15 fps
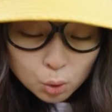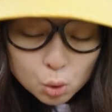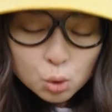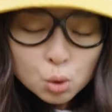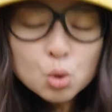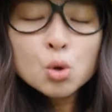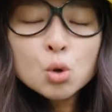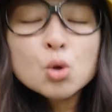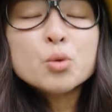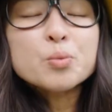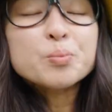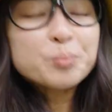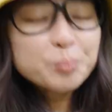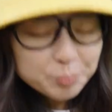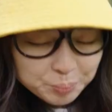
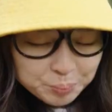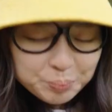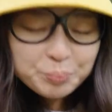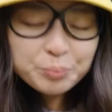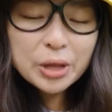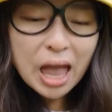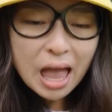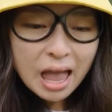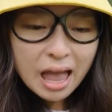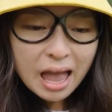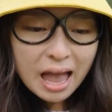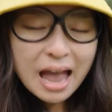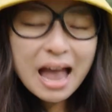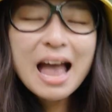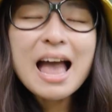
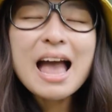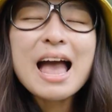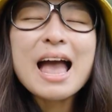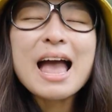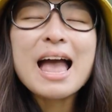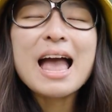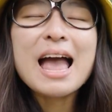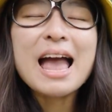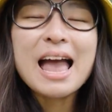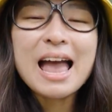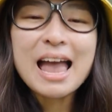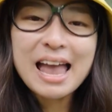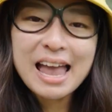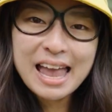[no speech]